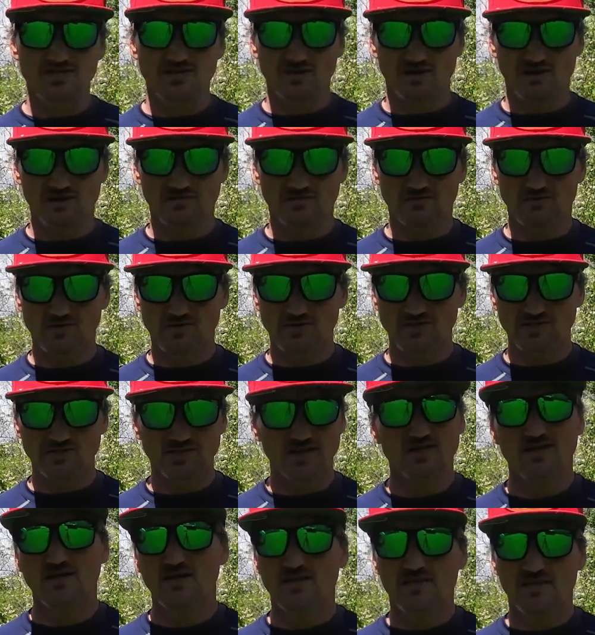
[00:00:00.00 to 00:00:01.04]
the autofocus.
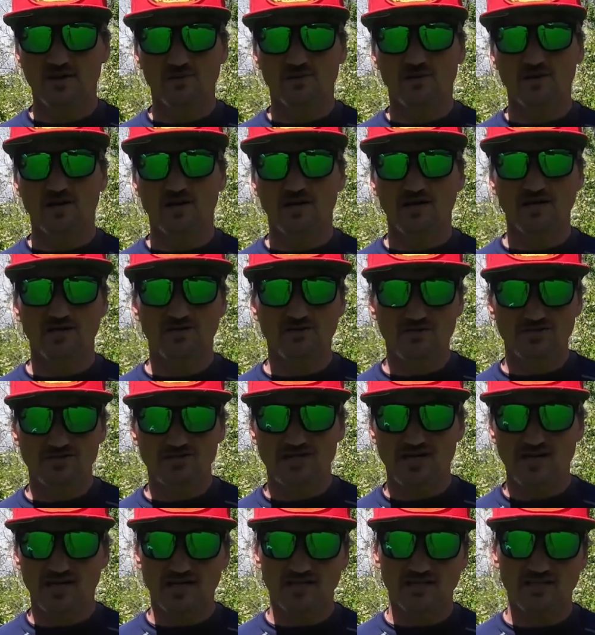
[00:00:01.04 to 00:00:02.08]
Then what I'm going to do is
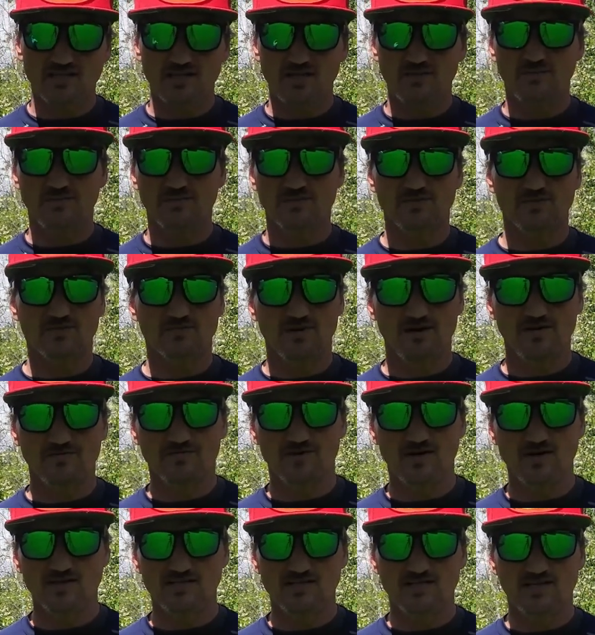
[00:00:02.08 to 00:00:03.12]
take it to my
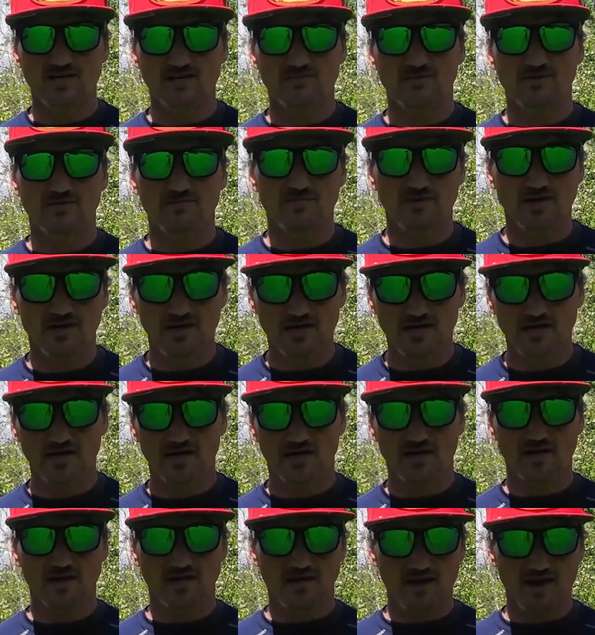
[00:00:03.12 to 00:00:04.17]
friends at
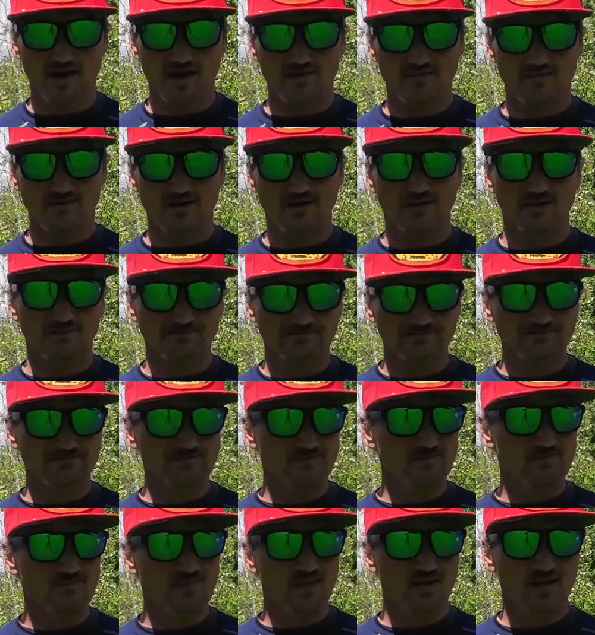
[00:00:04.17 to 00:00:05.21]
McBain Camera
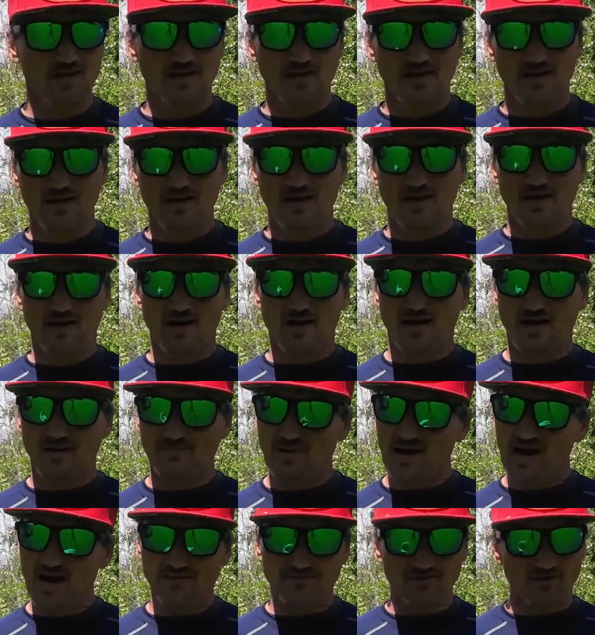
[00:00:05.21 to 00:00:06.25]

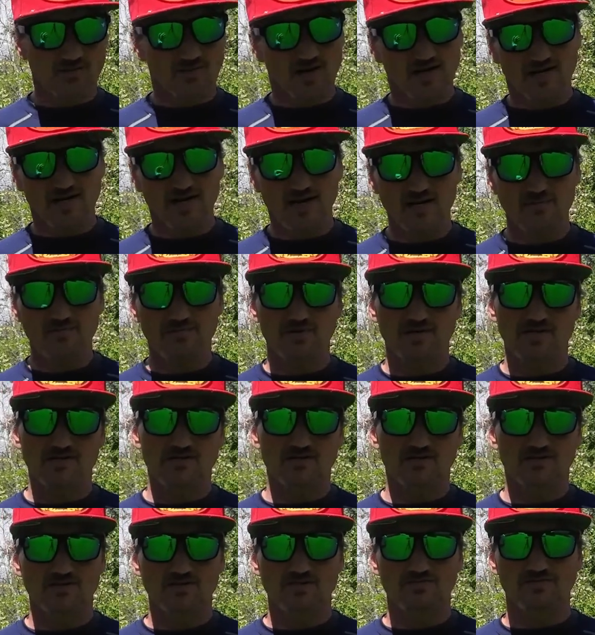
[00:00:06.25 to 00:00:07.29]
after my dad picks
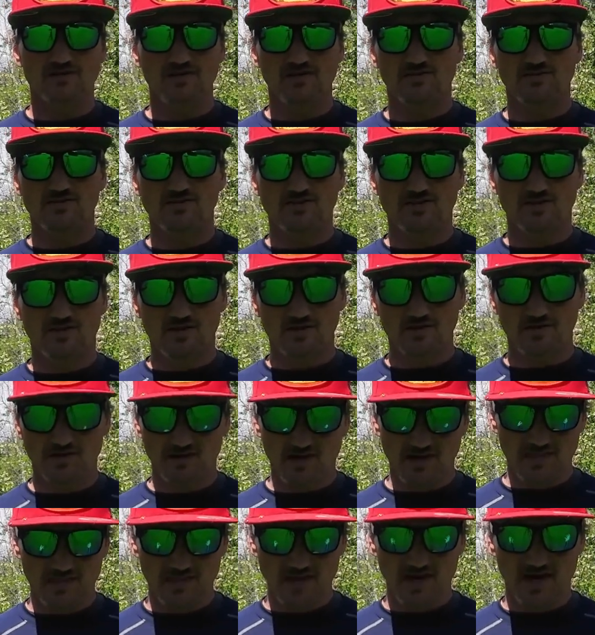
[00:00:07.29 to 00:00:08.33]
out his favorite shot,
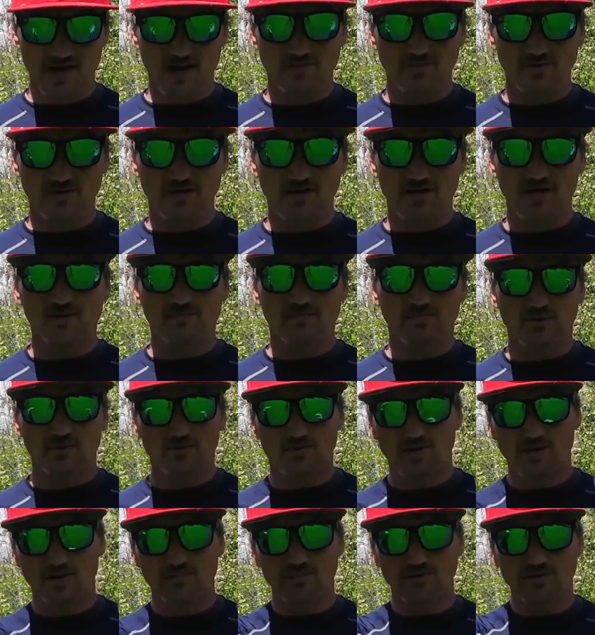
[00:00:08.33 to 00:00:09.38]
and then I'm going to get it
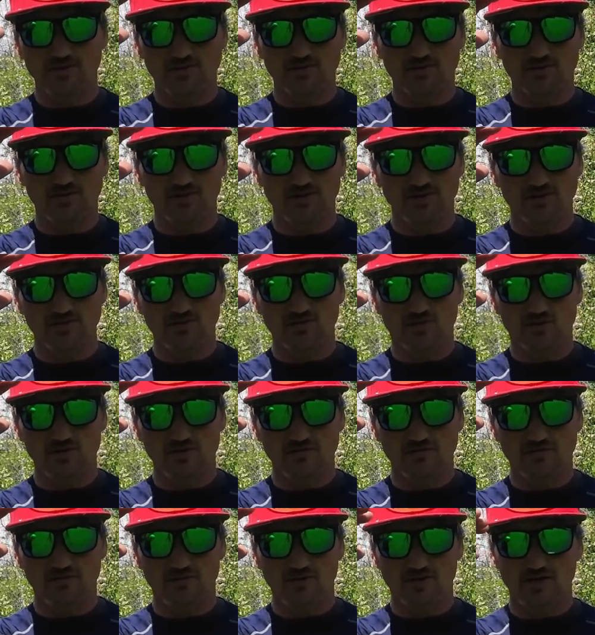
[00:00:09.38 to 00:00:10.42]
blown up into a
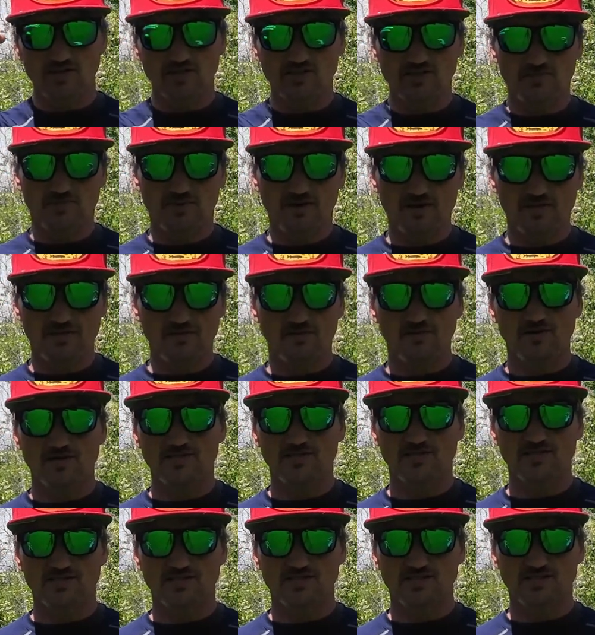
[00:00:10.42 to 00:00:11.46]
24-inch by
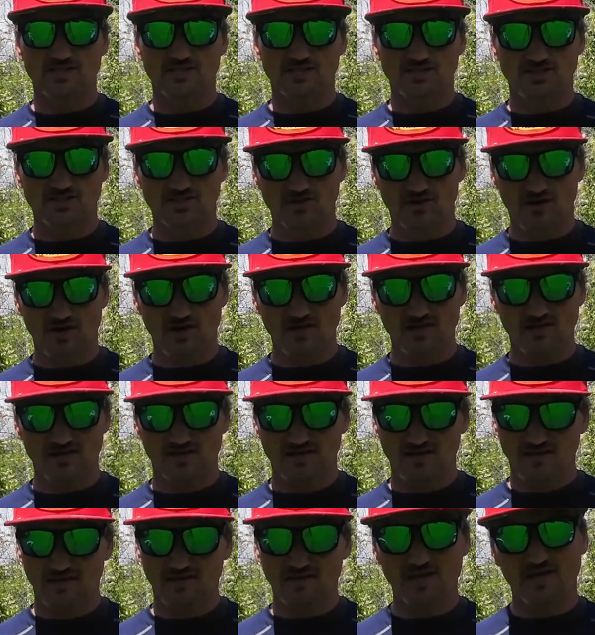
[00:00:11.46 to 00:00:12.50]
36-inch shot
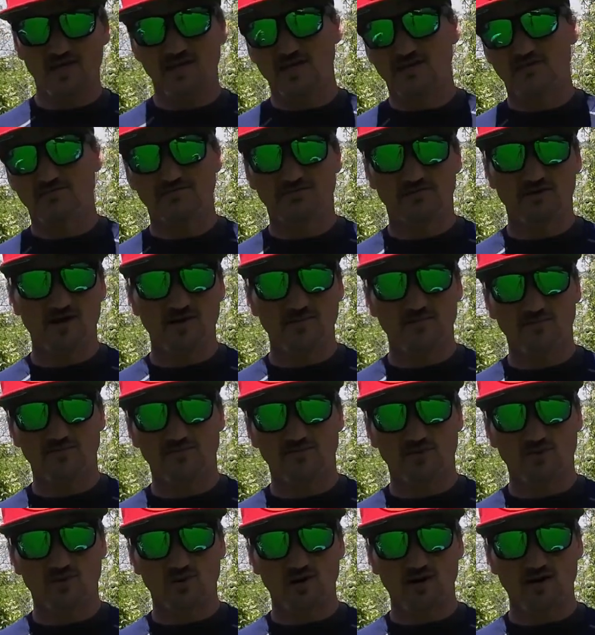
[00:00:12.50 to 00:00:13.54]
that he can frame
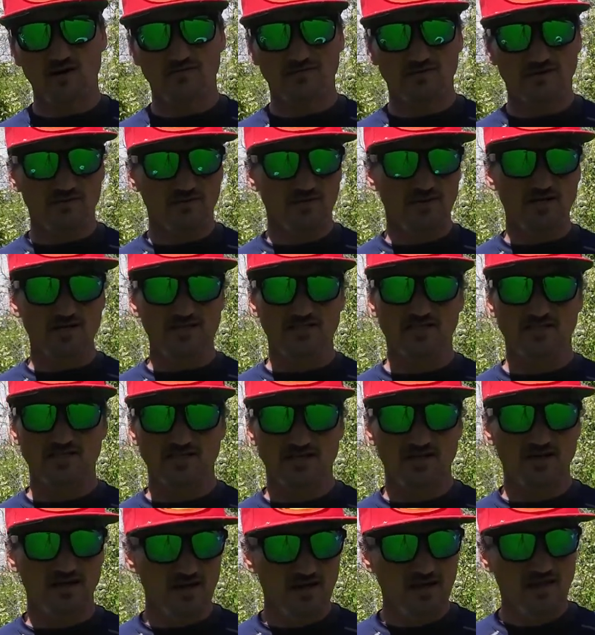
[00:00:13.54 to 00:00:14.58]
for whatever
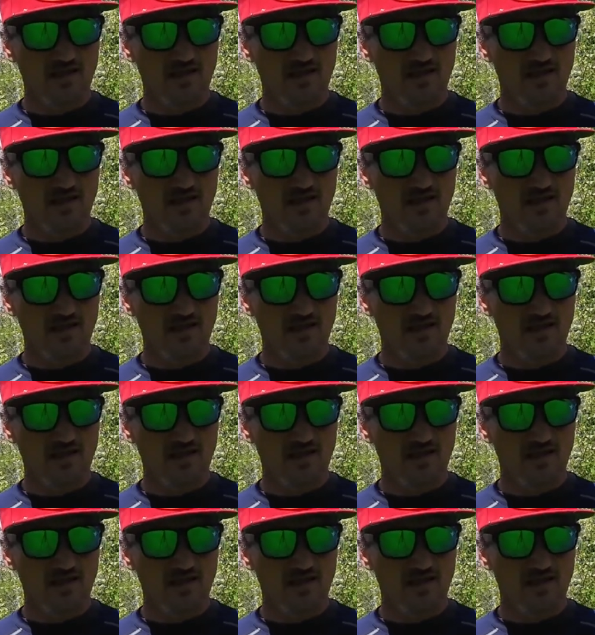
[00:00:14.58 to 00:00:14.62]
reason.